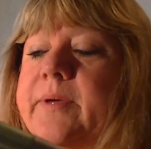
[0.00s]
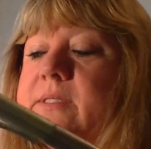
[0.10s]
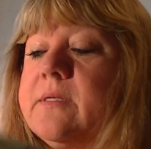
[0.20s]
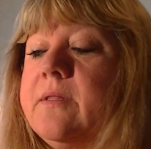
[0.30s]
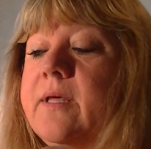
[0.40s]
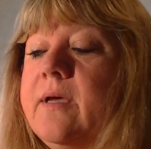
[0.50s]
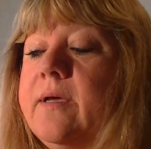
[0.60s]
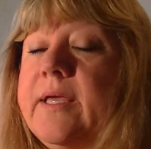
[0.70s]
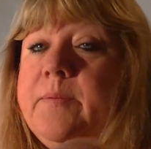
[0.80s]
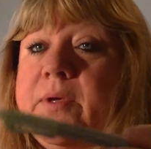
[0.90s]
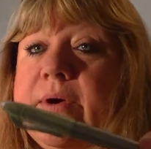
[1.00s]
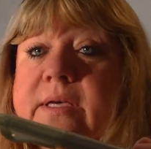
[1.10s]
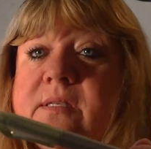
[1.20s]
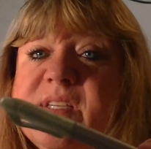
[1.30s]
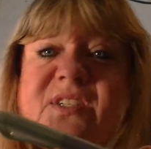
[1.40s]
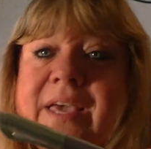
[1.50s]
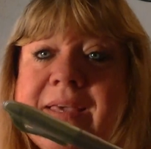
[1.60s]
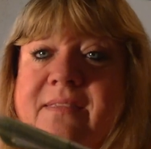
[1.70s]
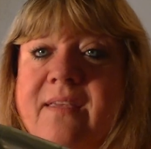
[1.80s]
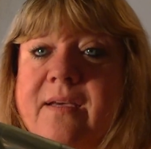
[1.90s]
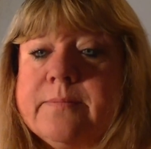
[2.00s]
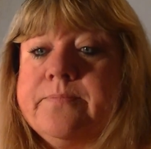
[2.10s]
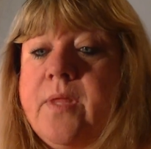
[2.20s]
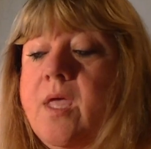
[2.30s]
best on the emu eggs because you can't see them.